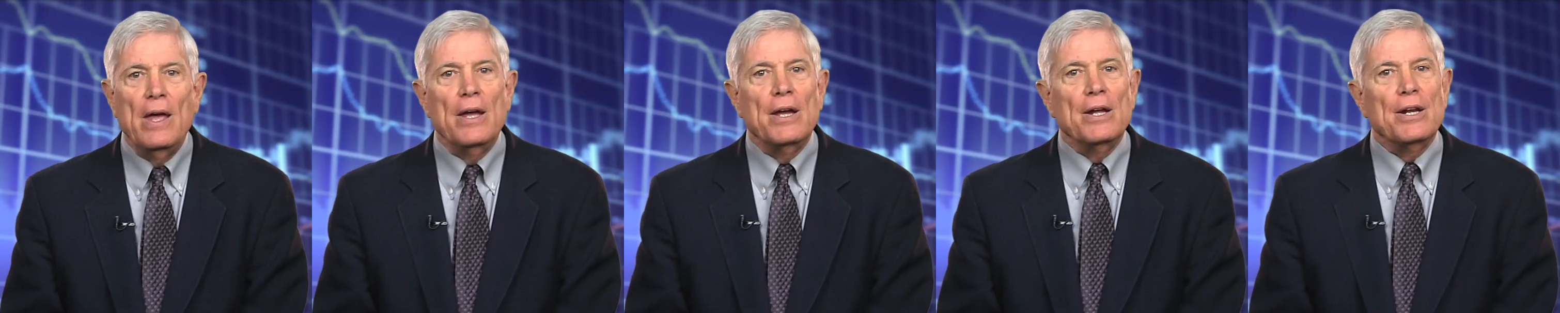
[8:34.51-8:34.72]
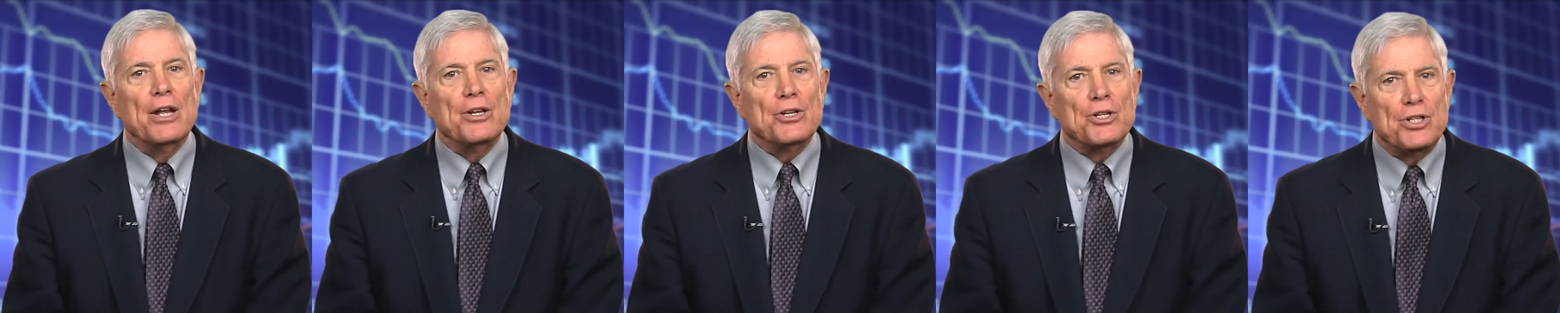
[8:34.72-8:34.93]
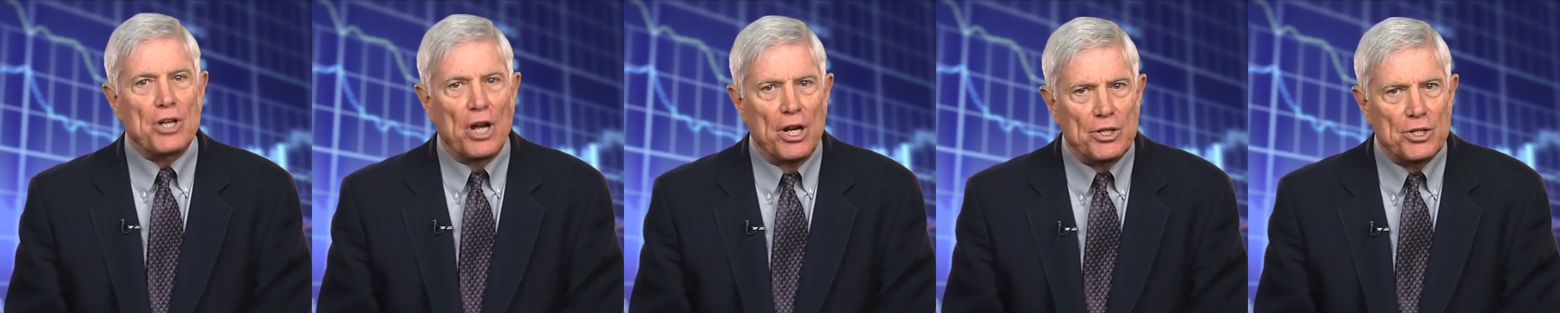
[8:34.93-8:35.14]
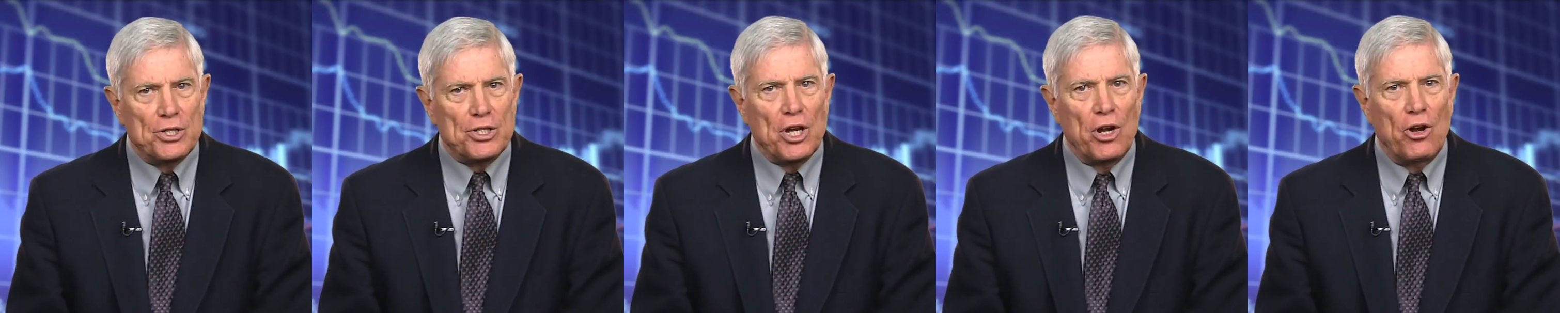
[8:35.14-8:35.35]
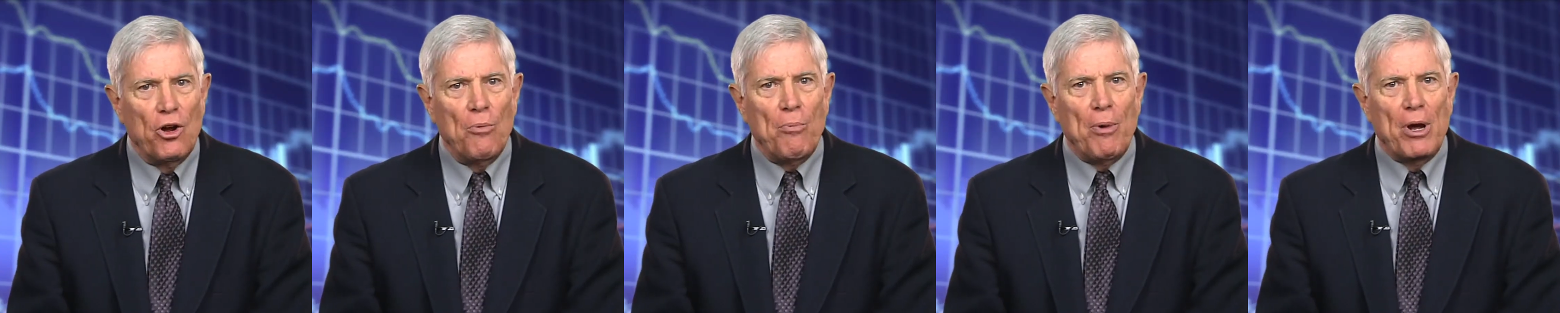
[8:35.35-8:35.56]
It has done
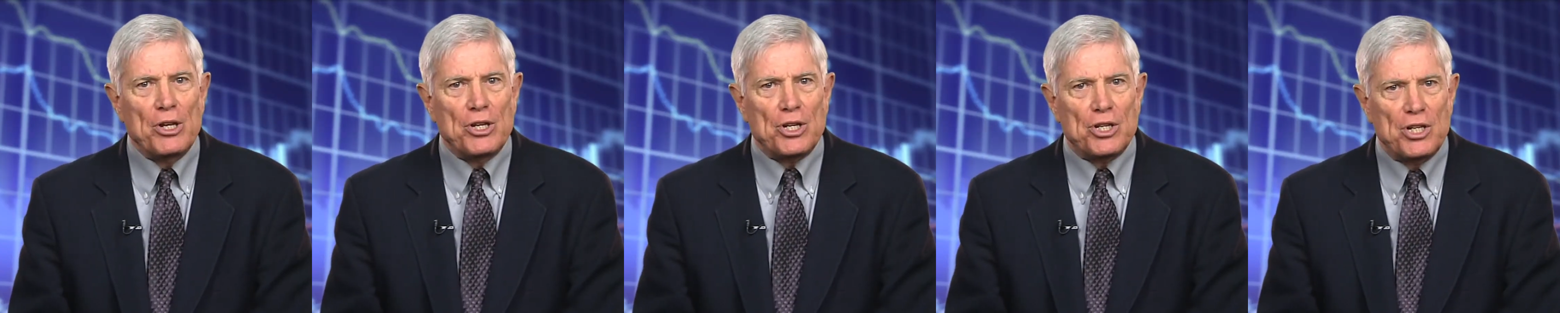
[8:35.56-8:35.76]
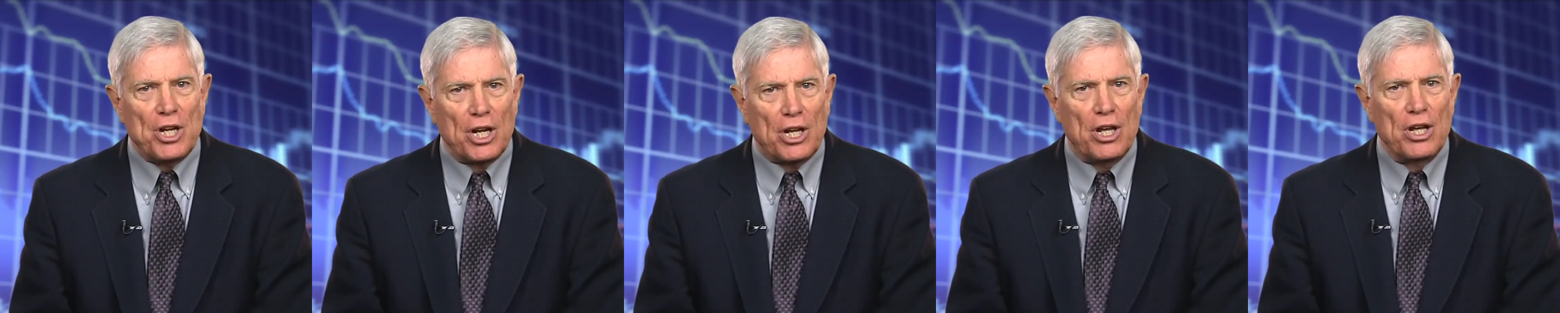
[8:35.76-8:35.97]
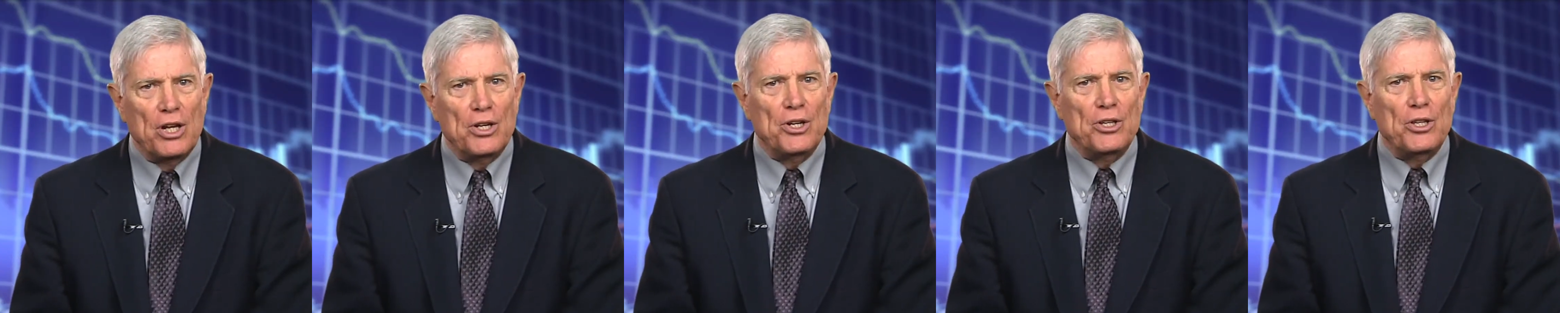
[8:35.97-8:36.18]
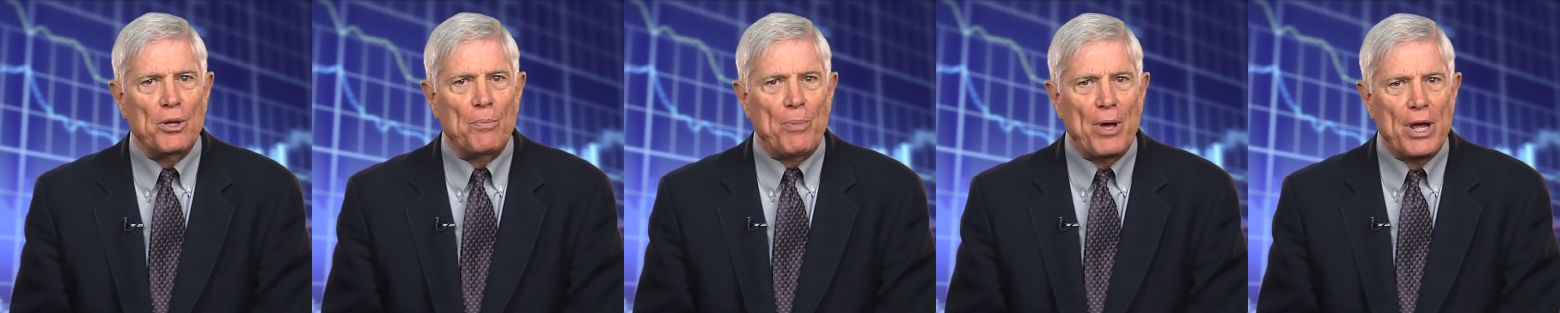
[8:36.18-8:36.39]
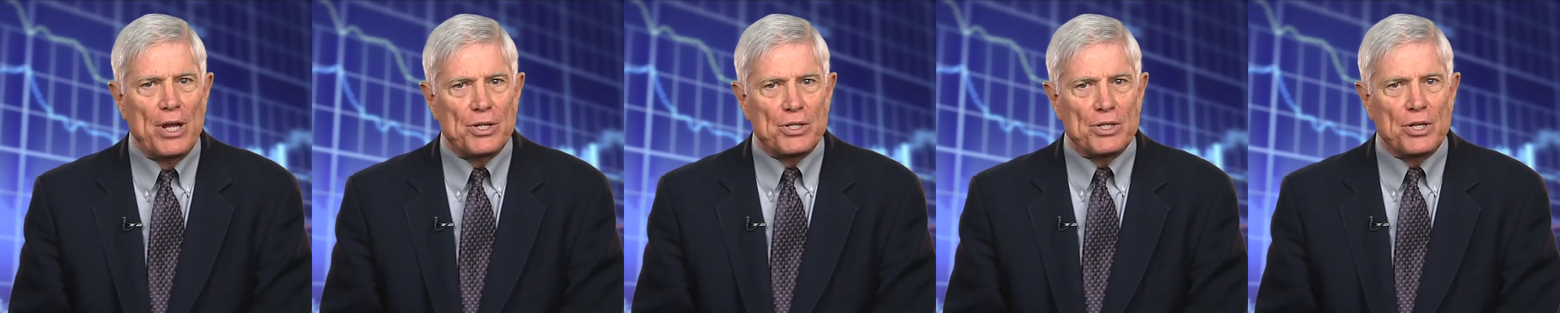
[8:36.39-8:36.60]
so by sticking to the
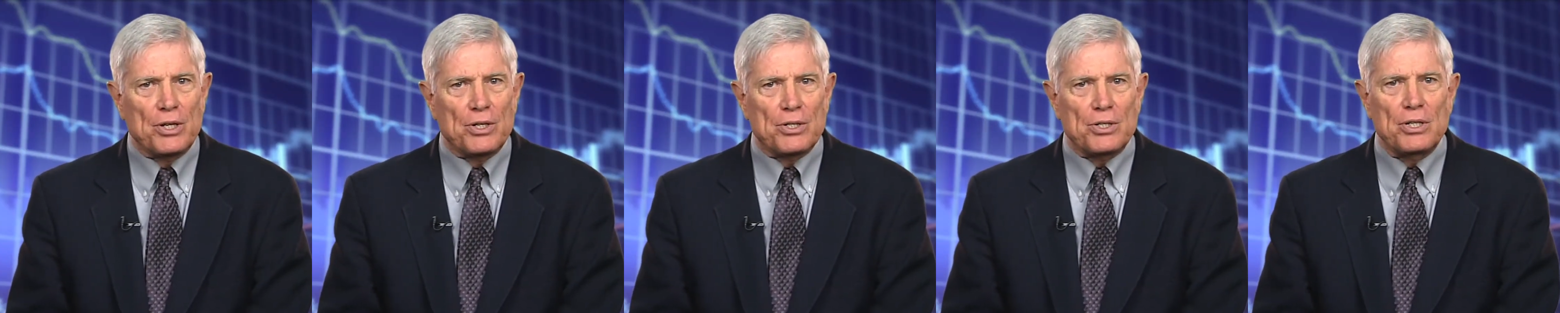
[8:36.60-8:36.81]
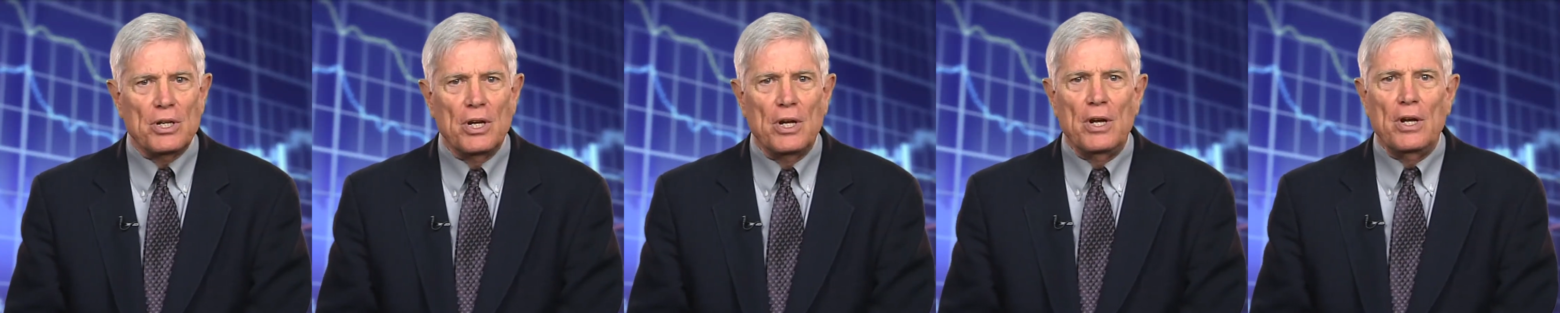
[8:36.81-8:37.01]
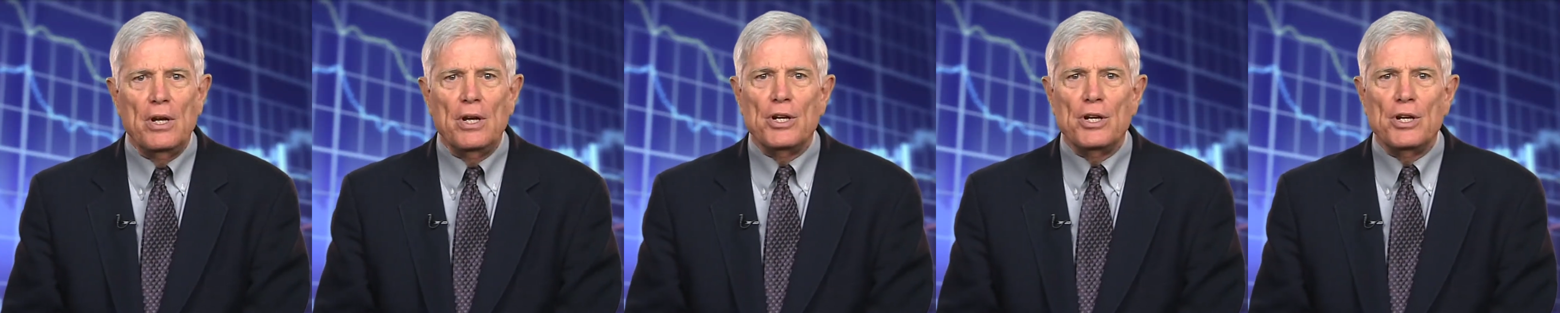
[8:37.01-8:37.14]
basics,